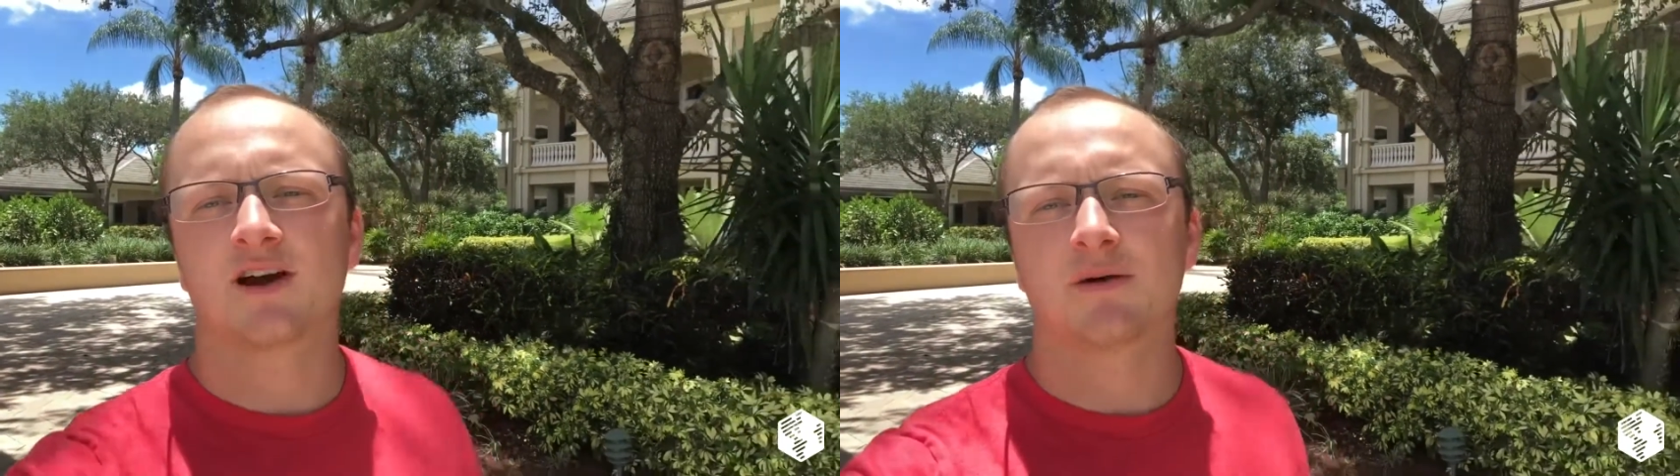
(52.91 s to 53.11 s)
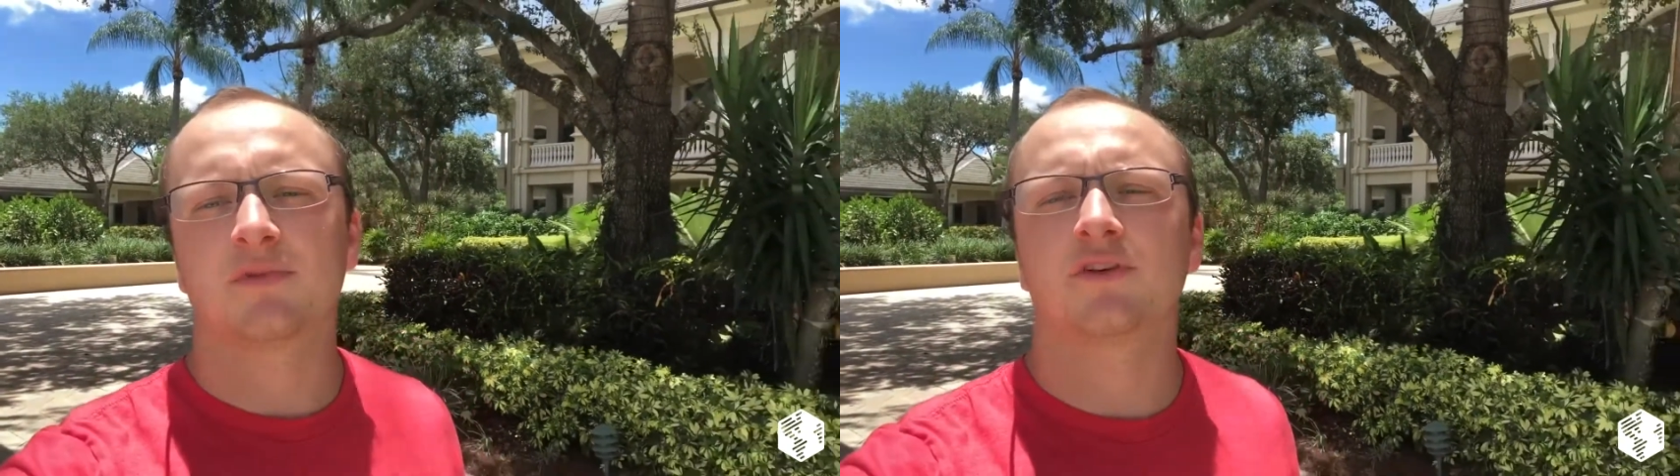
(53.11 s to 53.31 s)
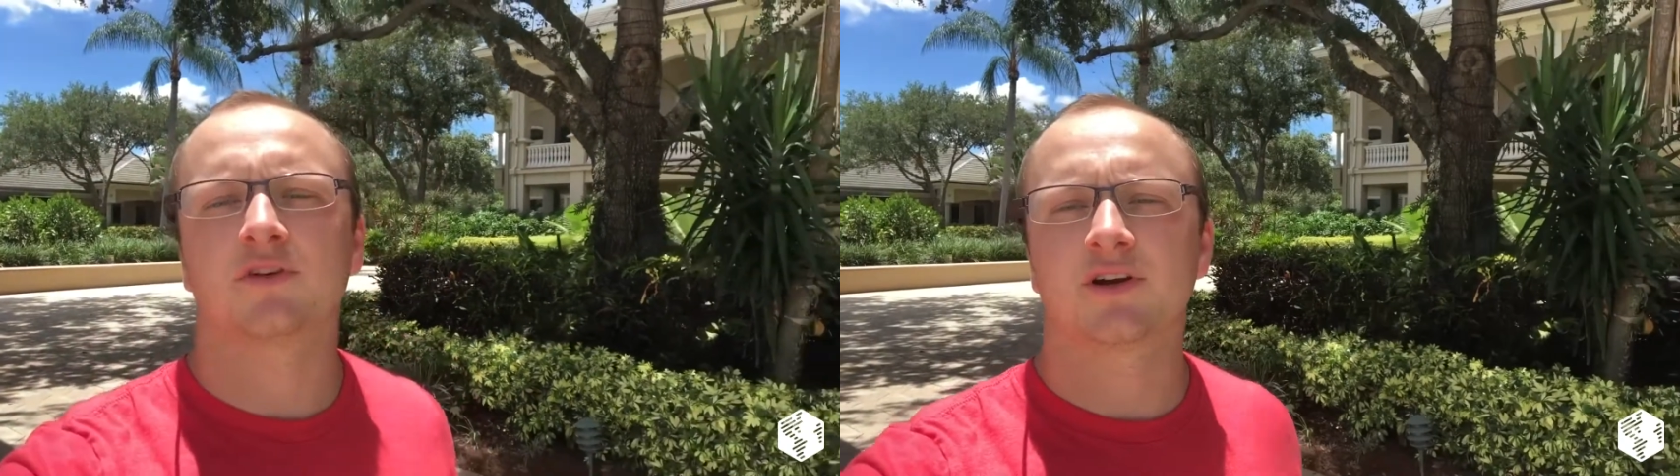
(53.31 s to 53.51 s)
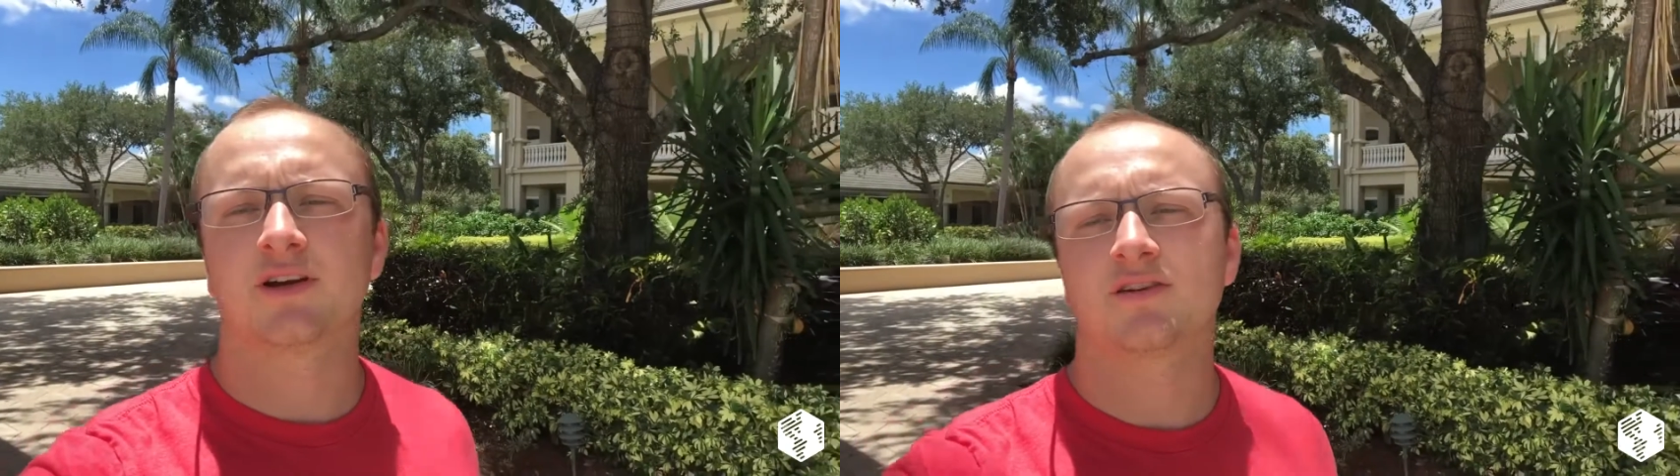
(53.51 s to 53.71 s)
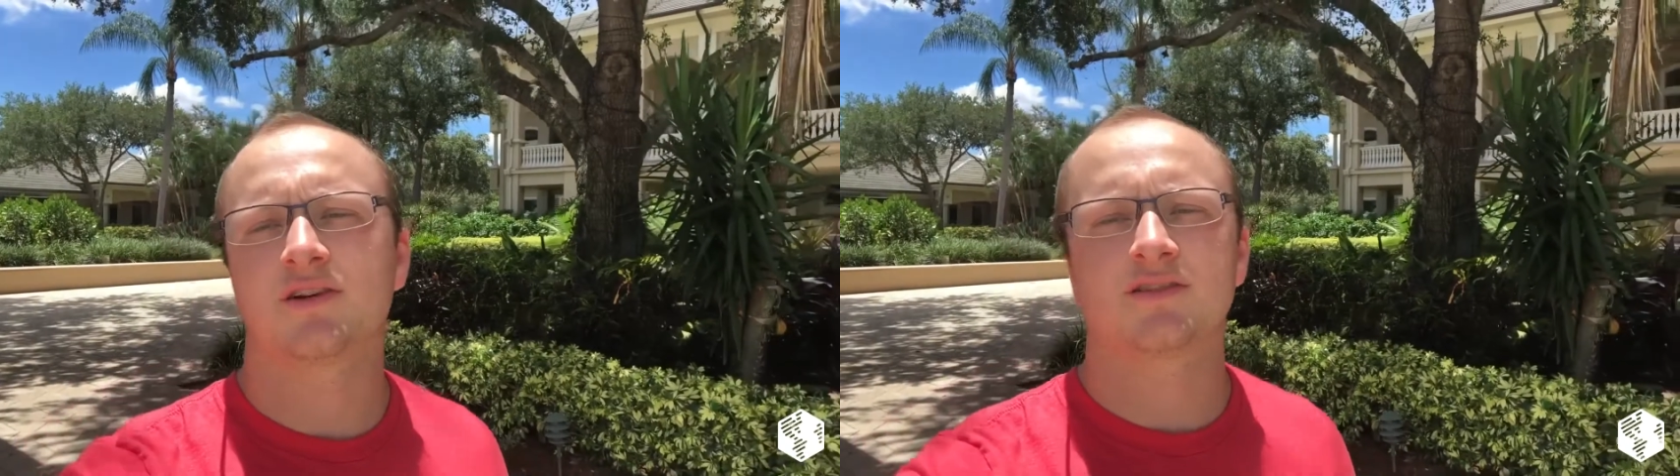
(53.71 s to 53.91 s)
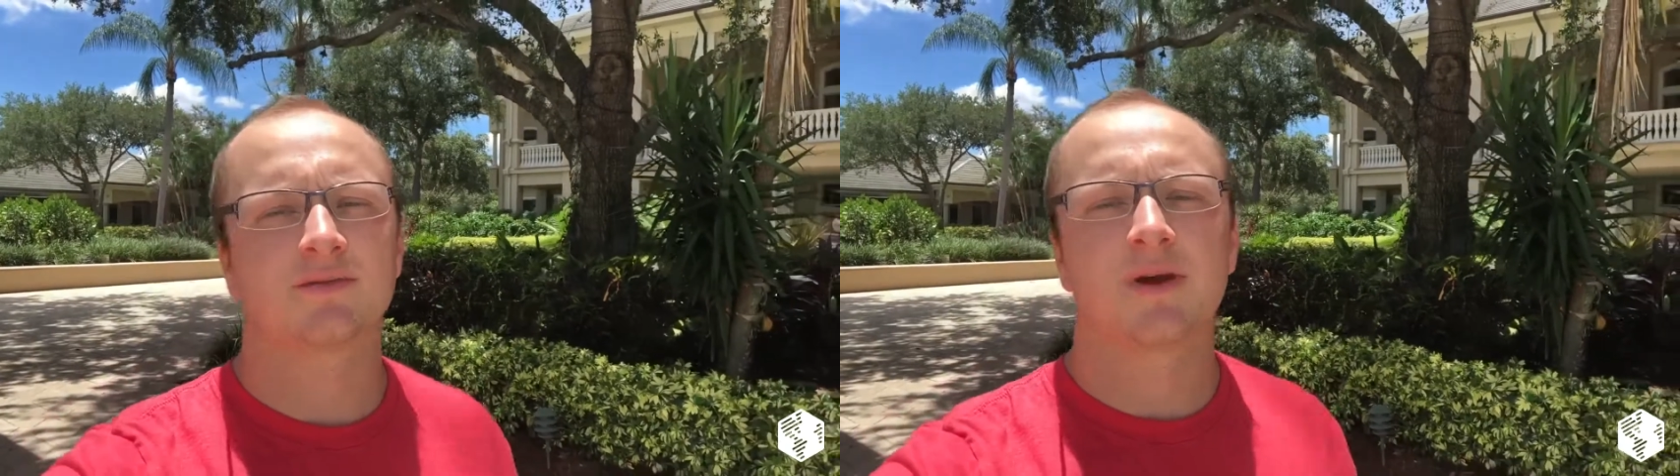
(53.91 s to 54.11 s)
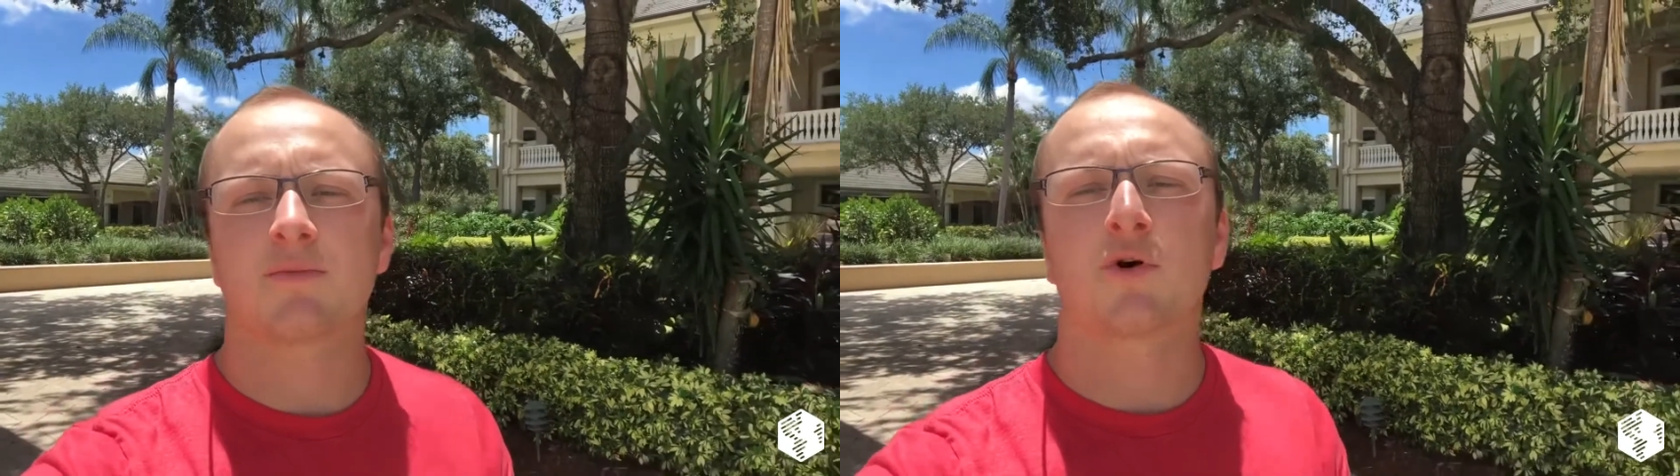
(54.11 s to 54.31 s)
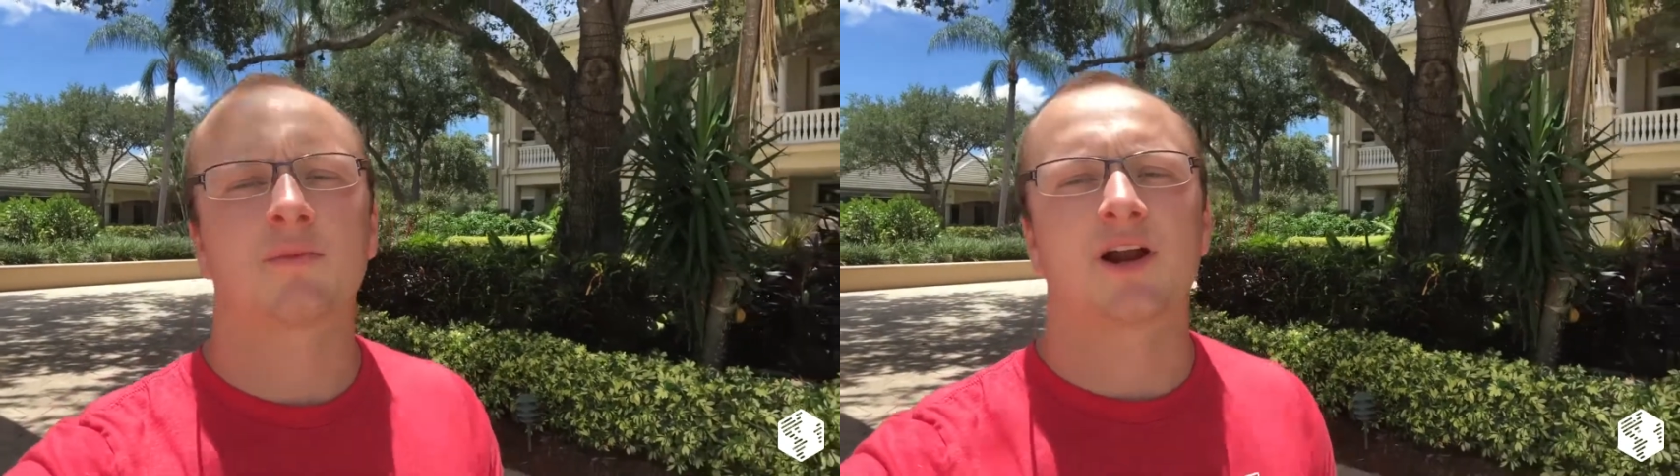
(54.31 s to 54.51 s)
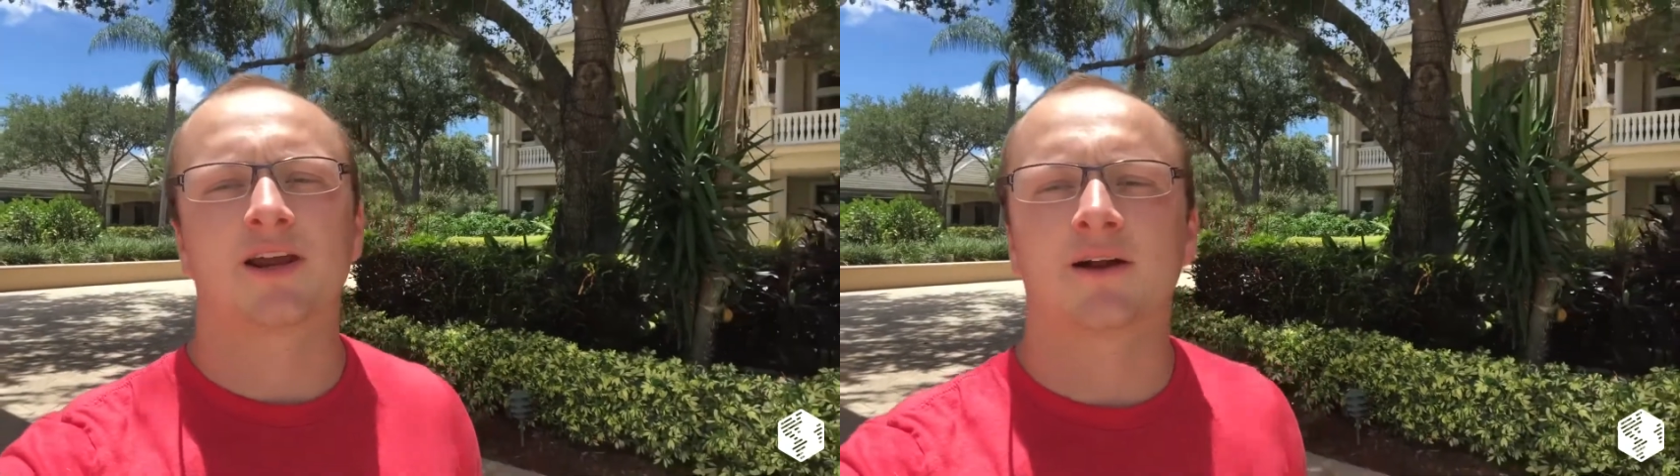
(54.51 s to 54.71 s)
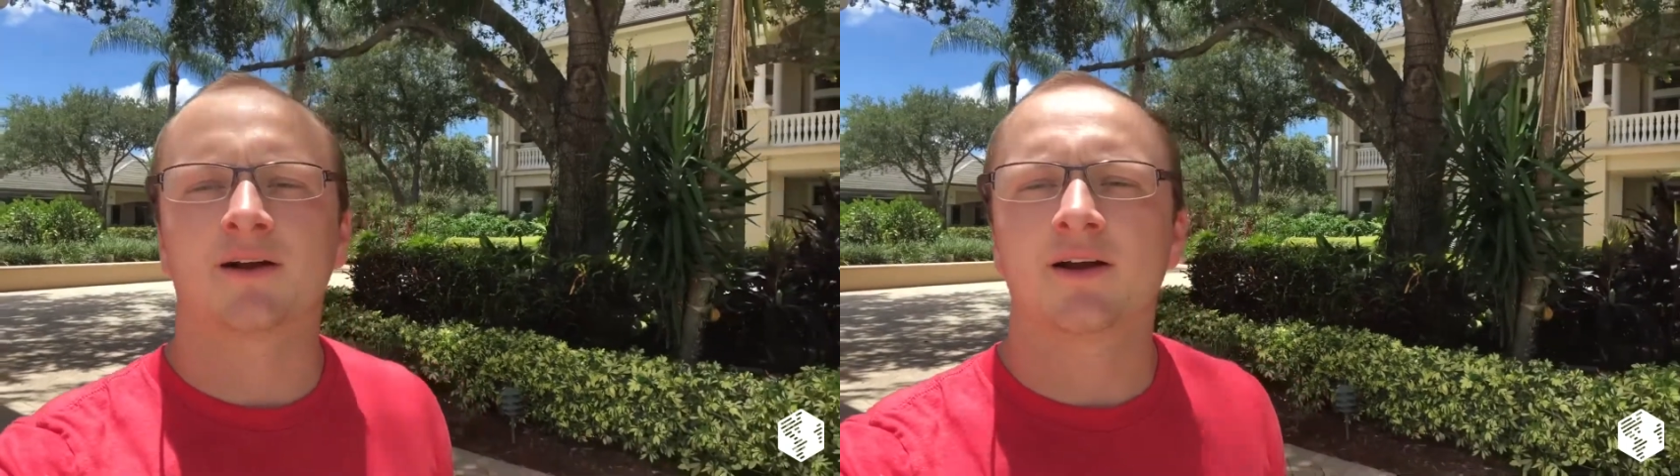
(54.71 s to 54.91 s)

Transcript: if you're looking just to make more money.